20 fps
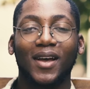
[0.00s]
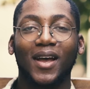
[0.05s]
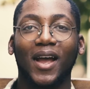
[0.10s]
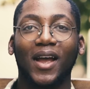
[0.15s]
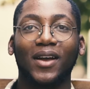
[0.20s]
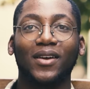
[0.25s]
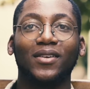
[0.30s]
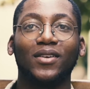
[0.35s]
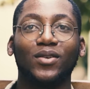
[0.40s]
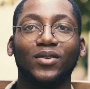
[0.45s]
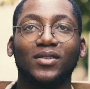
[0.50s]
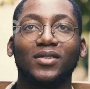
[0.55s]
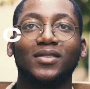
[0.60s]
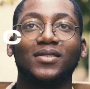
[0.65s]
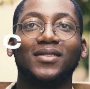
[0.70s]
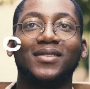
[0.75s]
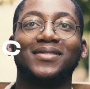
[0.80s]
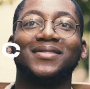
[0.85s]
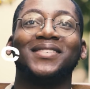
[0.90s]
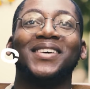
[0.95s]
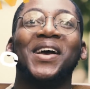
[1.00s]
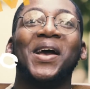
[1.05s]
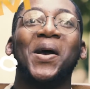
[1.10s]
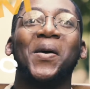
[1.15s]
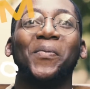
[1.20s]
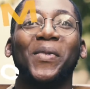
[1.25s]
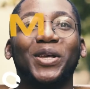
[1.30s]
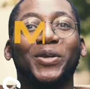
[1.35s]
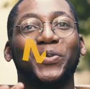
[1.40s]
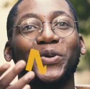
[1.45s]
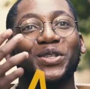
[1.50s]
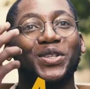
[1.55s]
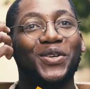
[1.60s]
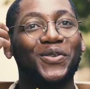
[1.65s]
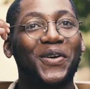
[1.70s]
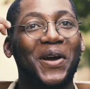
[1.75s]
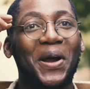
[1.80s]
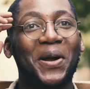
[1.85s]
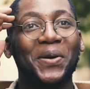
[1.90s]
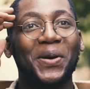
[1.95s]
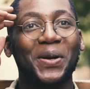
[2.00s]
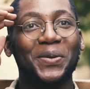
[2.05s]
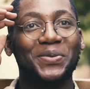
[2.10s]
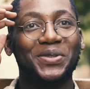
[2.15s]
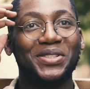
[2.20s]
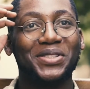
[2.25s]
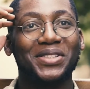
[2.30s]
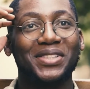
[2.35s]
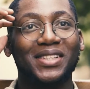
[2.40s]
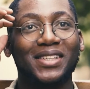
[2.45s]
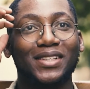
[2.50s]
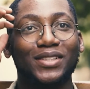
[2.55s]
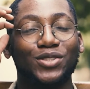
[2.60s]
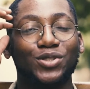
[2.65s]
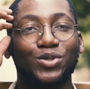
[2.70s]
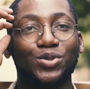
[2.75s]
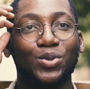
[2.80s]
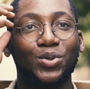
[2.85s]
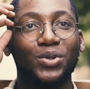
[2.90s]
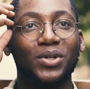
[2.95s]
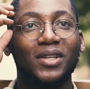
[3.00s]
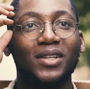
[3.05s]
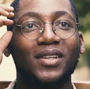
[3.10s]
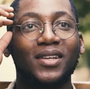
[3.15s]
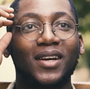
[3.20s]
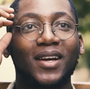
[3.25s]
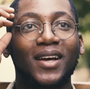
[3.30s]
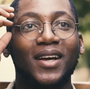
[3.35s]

I listened, my Spotify rap this year showed